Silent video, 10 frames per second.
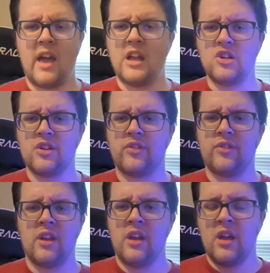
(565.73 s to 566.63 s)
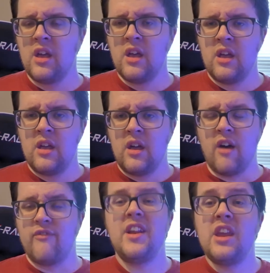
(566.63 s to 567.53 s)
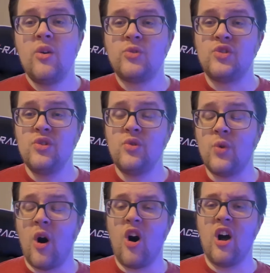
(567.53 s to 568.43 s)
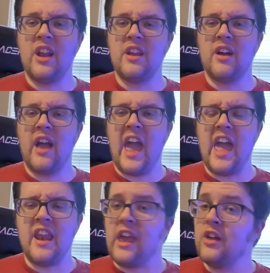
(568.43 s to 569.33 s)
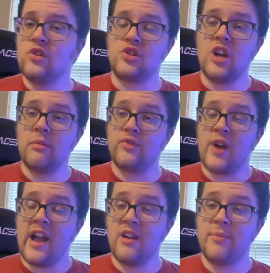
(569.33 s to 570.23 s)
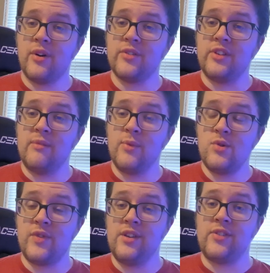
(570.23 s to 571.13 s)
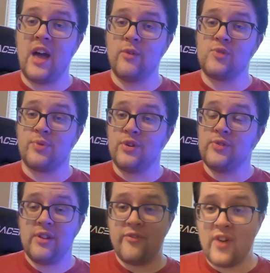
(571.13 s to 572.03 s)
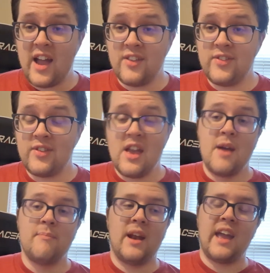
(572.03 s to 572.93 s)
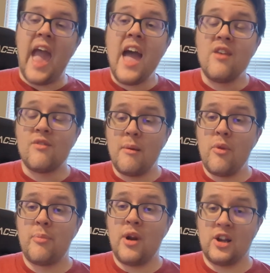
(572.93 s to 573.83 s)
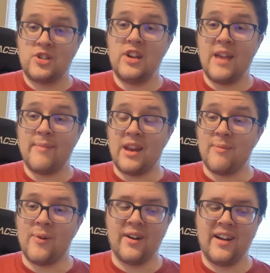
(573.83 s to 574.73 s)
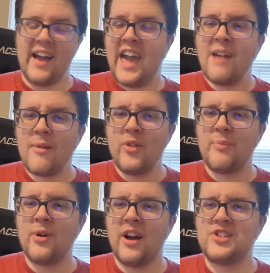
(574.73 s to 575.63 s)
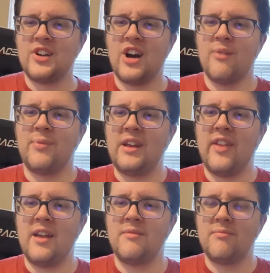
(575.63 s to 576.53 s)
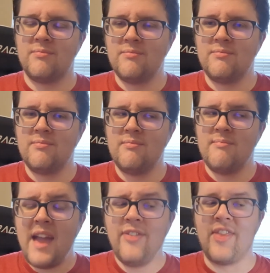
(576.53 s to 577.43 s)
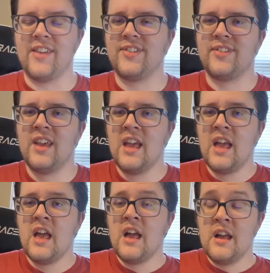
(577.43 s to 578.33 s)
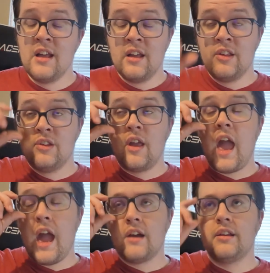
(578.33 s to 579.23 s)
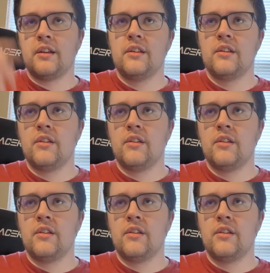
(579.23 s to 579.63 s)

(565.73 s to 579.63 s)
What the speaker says: and just a video too on an English dub of Dragon Ball Z movies that was produced in France, but I can't remember the production name anymore. I can't remember the production company that made this. And